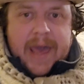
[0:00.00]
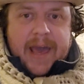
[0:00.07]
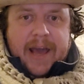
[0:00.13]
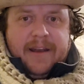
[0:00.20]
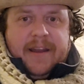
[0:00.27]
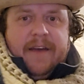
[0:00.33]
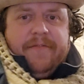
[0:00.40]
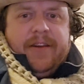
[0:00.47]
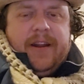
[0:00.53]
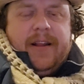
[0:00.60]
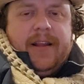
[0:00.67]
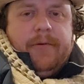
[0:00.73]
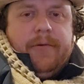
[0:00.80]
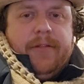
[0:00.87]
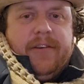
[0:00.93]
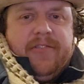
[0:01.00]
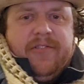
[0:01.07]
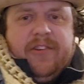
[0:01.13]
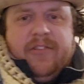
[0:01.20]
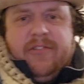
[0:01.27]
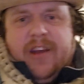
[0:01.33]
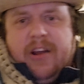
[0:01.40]
And definitely with this
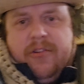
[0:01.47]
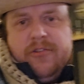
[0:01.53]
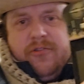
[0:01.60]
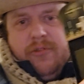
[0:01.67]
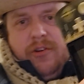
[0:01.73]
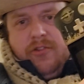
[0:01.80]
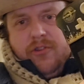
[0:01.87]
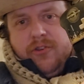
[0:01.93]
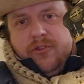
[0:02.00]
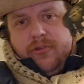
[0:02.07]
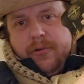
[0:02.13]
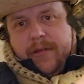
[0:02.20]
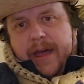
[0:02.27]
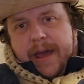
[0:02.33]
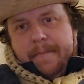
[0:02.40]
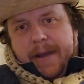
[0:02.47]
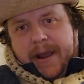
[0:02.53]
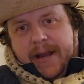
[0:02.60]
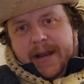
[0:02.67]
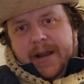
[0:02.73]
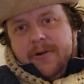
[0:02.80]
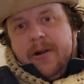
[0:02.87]
Nintendo Switch controller that I
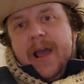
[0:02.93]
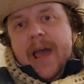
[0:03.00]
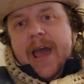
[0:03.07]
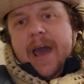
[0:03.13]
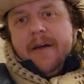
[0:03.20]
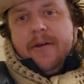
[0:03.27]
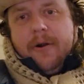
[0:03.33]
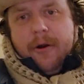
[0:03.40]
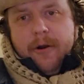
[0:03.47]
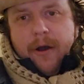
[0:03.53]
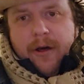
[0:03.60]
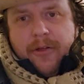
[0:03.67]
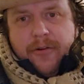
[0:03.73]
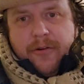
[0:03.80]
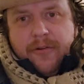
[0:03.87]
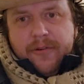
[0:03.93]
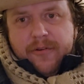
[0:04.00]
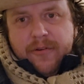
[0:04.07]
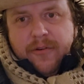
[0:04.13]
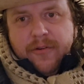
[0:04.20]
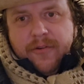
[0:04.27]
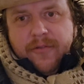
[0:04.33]
made here, and there are other
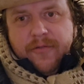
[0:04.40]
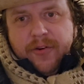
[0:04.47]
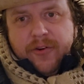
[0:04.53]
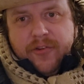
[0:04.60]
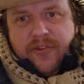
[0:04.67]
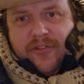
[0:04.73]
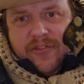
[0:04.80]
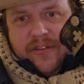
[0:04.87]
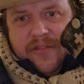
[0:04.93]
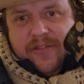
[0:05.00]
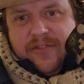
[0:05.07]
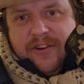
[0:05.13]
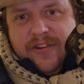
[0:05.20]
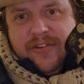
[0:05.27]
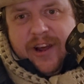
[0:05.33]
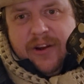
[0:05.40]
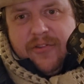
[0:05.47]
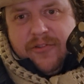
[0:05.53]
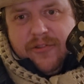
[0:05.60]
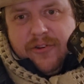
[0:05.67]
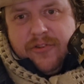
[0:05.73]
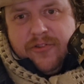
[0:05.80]
versions of this Nintendo
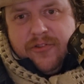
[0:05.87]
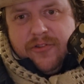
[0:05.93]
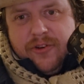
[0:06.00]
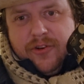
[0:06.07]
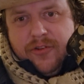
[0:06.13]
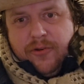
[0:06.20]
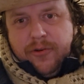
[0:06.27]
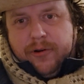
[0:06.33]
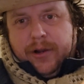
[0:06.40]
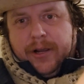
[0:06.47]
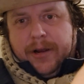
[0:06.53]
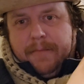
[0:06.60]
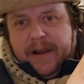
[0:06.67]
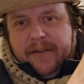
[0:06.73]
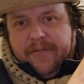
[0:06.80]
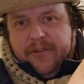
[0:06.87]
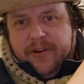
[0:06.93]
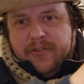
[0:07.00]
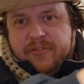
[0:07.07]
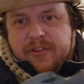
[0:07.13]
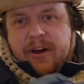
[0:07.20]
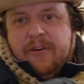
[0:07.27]
Switch controller you can make for
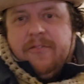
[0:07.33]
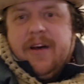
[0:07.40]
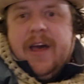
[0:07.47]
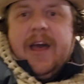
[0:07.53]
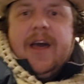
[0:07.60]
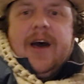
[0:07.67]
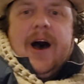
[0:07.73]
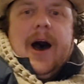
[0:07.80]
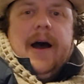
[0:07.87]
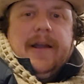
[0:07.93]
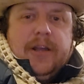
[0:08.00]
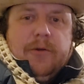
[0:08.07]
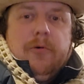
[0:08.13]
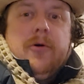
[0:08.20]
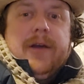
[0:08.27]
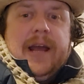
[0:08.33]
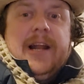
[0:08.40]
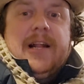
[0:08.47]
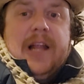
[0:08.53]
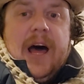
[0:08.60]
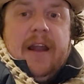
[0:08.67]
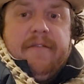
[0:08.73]
yourself, you will get a
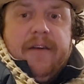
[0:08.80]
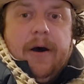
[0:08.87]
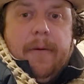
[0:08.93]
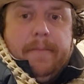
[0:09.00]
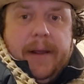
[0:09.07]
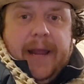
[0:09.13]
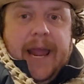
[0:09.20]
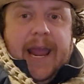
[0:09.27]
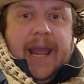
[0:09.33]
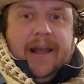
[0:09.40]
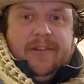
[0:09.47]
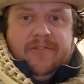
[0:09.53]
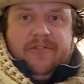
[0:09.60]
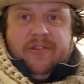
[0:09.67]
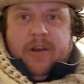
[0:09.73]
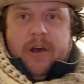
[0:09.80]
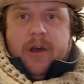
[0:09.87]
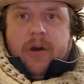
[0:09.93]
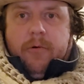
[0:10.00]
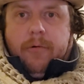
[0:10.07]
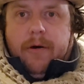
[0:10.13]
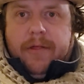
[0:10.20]
lot of helping hands
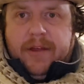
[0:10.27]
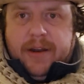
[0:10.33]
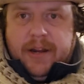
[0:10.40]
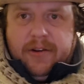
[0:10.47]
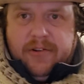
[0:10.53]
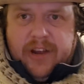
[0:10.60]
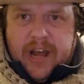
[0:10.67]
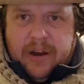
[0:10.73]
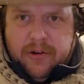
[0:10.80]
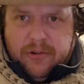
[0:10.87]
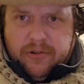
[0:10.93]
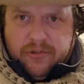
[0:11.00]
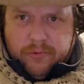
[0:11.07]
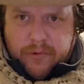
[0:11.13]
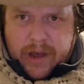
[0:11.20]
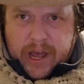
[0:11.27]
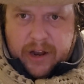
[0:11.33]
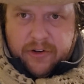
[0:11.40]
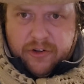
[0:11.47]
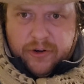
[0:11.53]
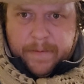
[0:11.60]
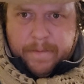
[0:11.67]
with the Nintendo
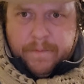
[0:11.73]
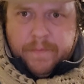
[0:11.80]
Switch.